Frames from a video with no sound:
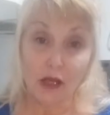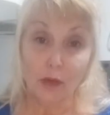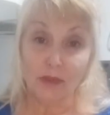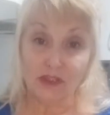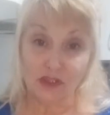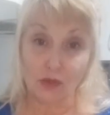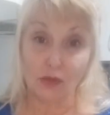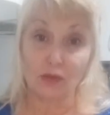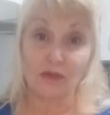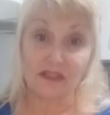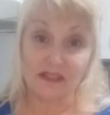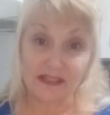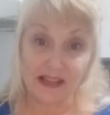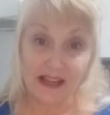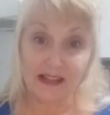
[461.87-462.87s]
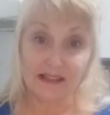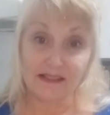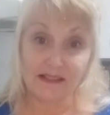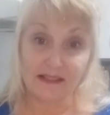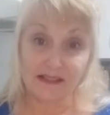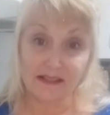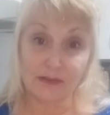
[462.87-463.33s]
which causes
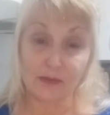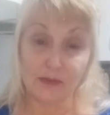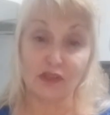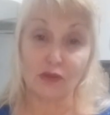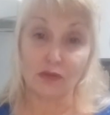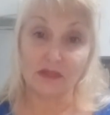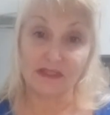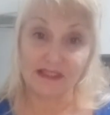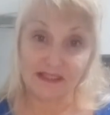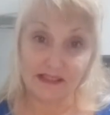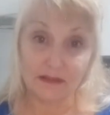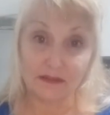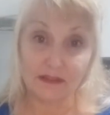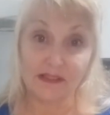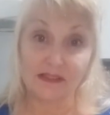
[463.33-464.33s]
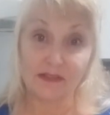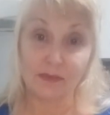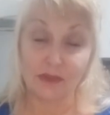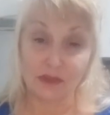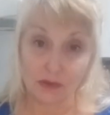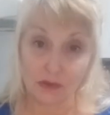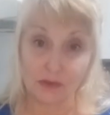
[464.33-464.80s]
cancers, which causes illness,
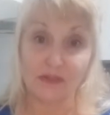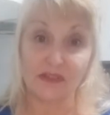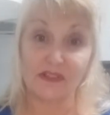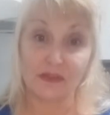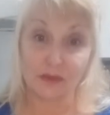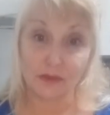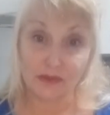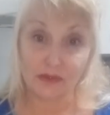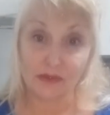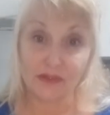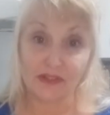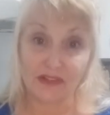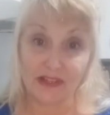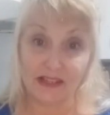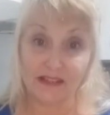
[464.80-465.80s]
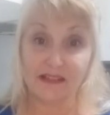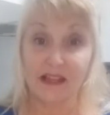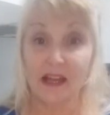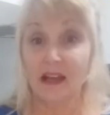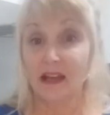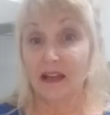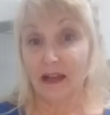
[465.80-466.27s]
which causes all sorts of things,
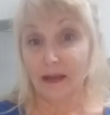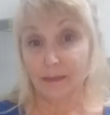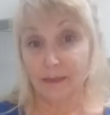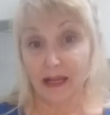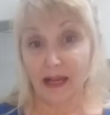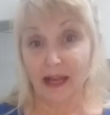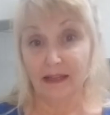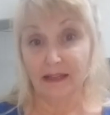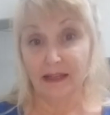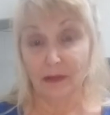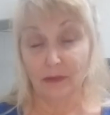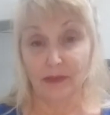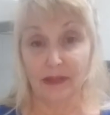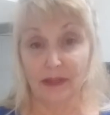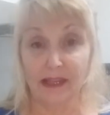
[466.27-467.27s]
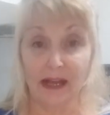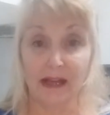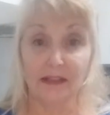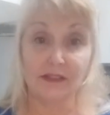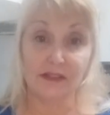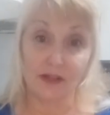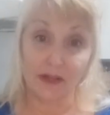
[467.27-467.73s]
unhealthy
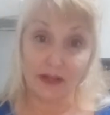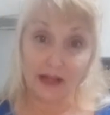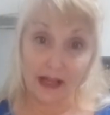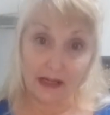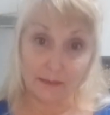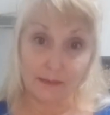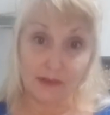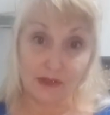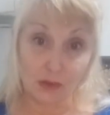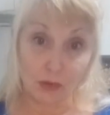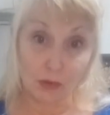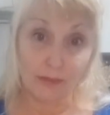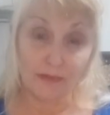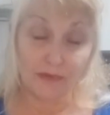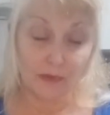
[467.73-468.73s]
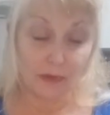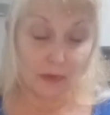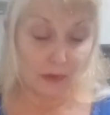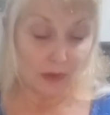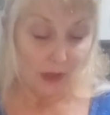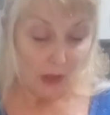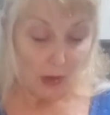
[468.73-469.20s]
gut, so you can't absorb
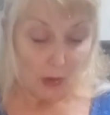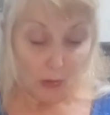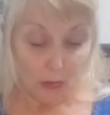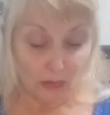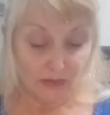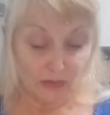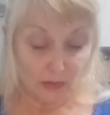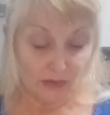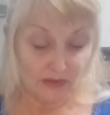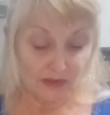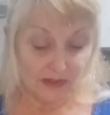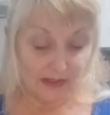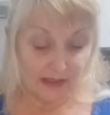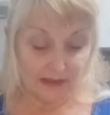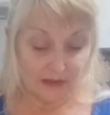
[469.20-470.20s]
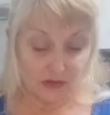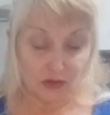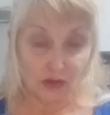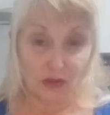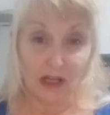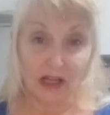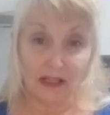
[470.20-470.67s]
food, all sorts of things
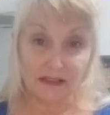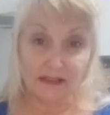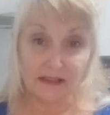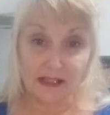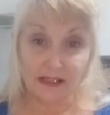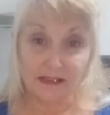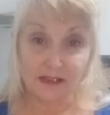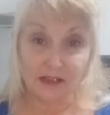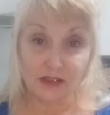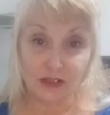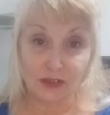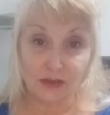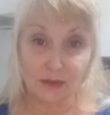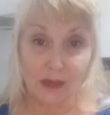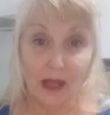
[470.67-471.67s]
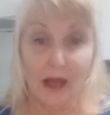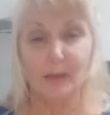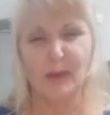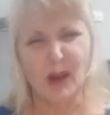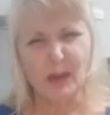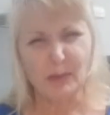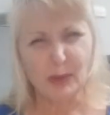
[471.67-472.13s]
sugar does to you.
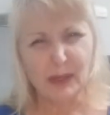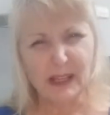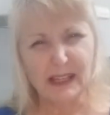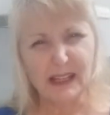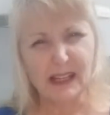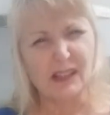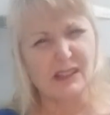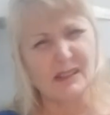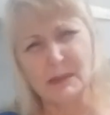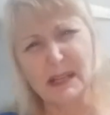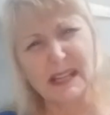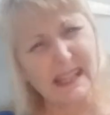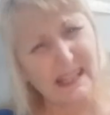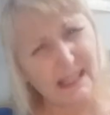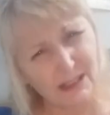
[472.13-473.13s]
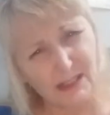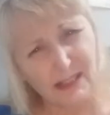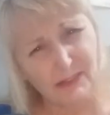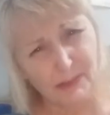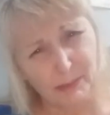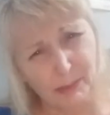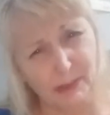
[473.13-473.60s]
But I'm putting it in because I'm going to kill
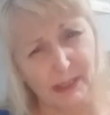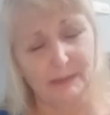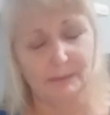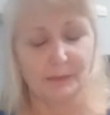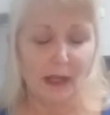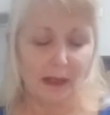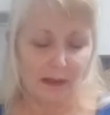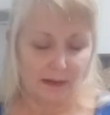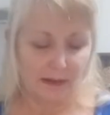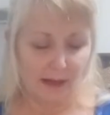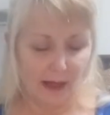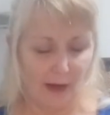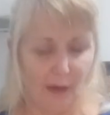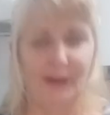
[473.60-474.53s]
everybody. No,